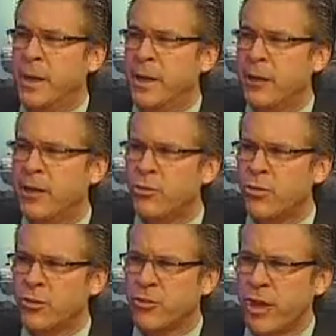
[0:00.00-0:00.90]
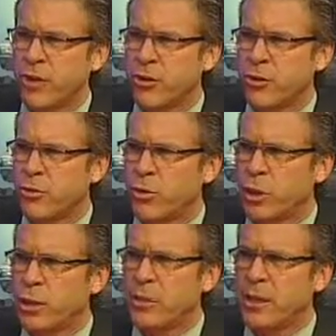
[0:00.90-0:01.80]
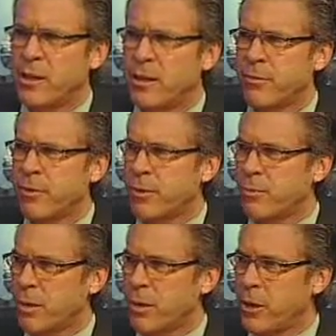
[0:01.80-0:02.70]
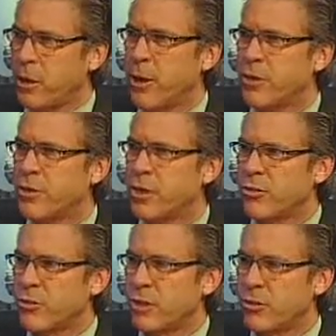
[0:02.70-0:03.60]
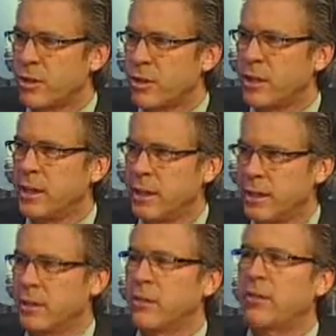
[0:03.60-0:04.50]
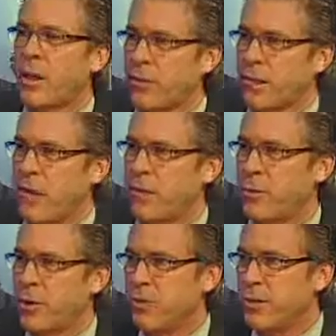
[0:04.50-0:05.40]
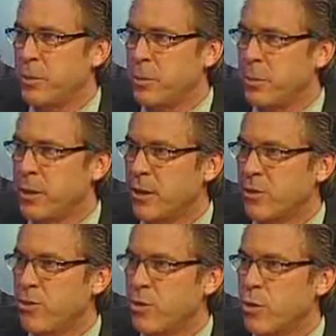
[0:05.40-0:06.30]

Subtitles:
but districts like yours are a little bit different than some of the larger districts in Southern California simply because you